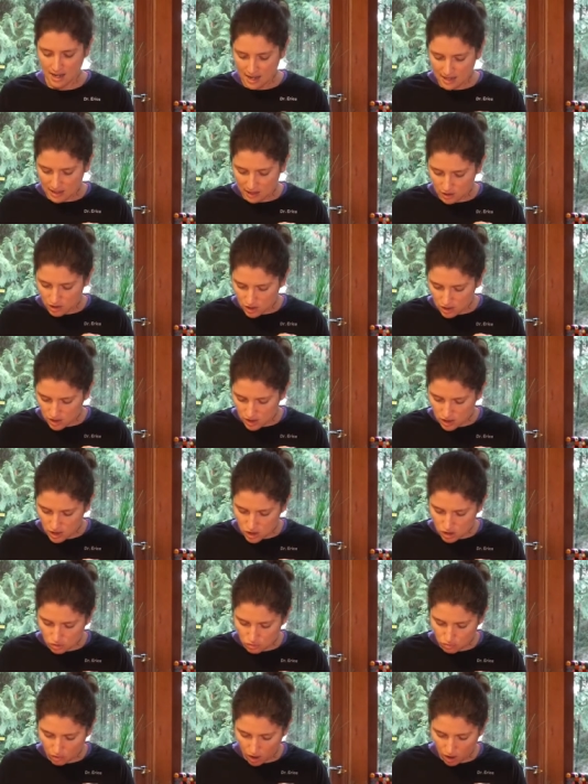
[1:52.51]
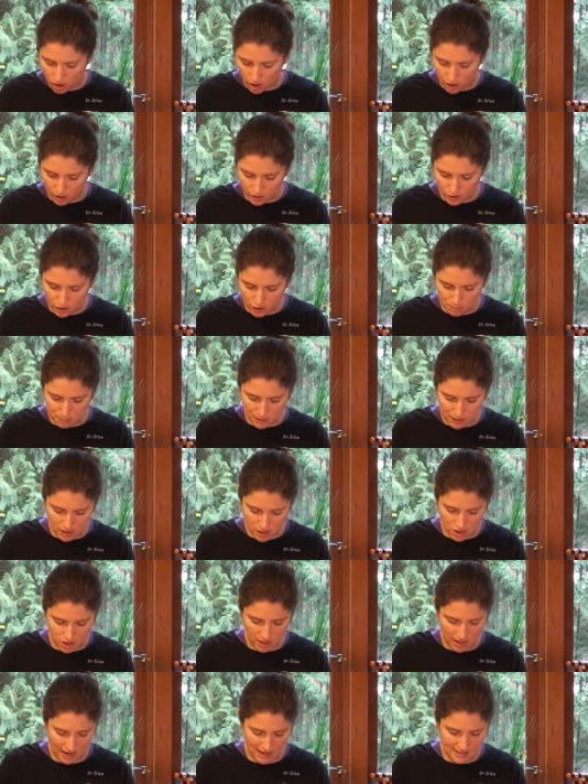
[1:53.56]
Now you're gonna draw your
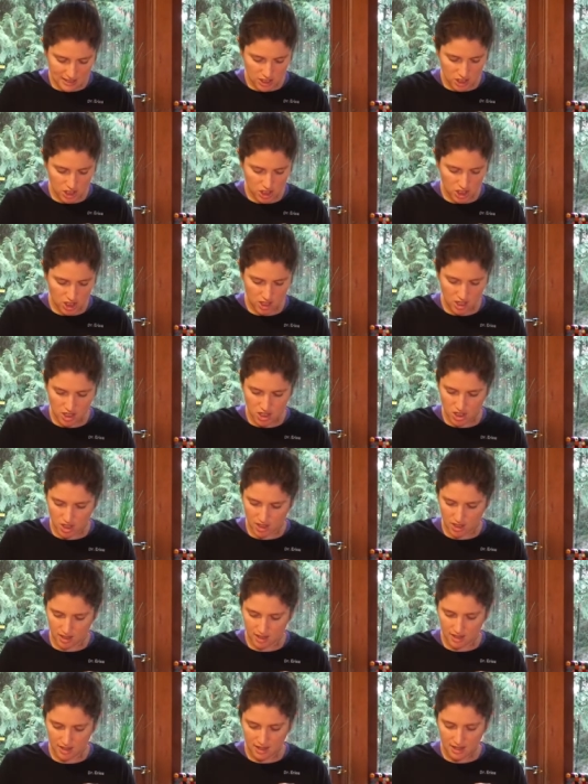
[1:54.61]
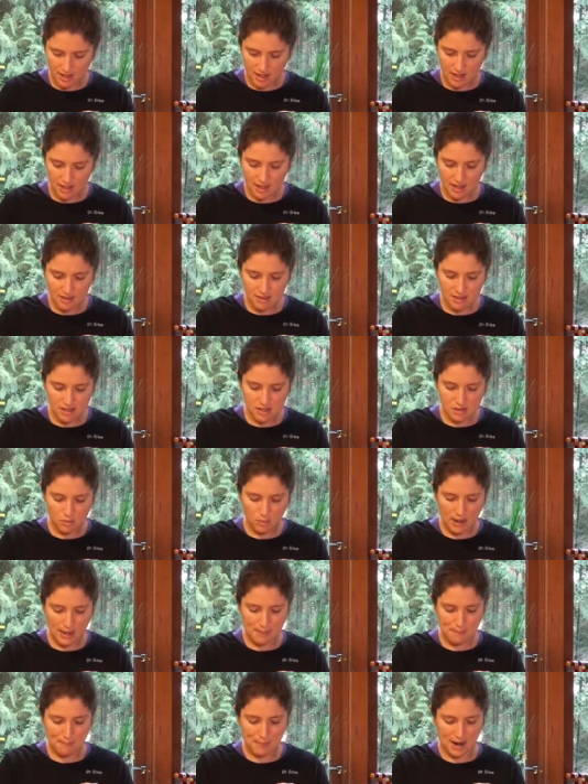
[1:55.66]
picture as it's changing in these
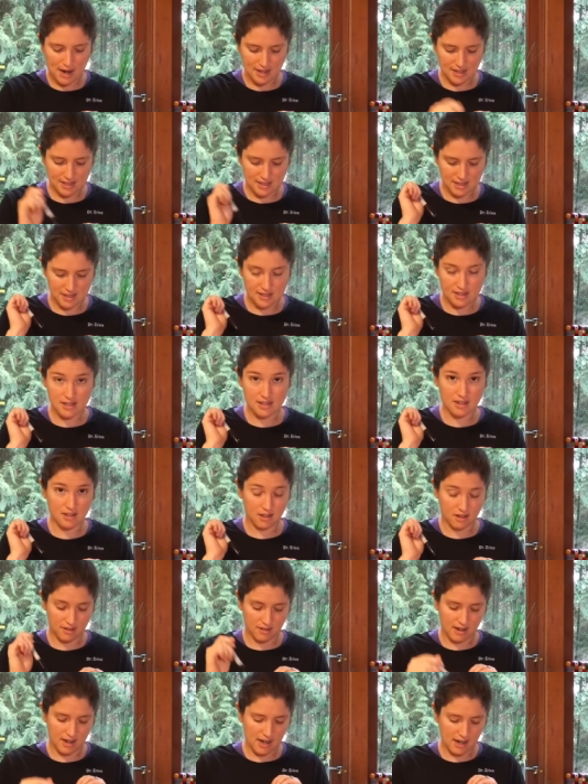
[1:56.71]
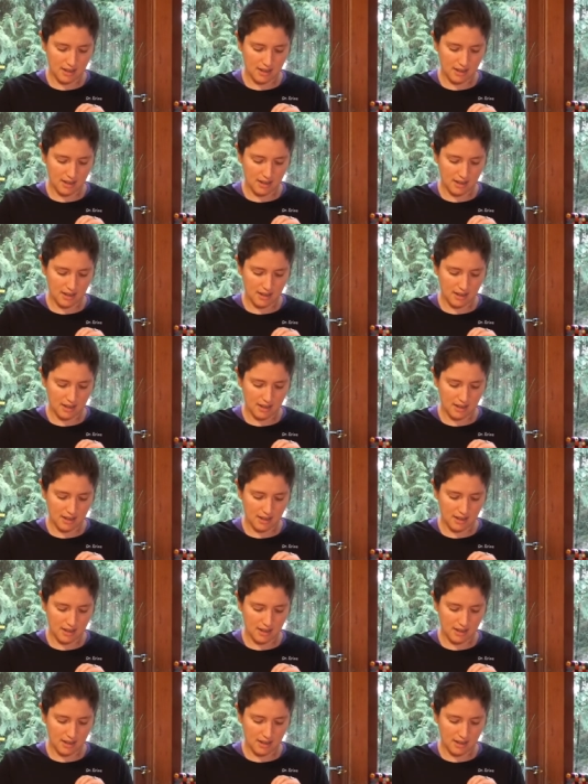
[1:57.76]
white boxes, all right?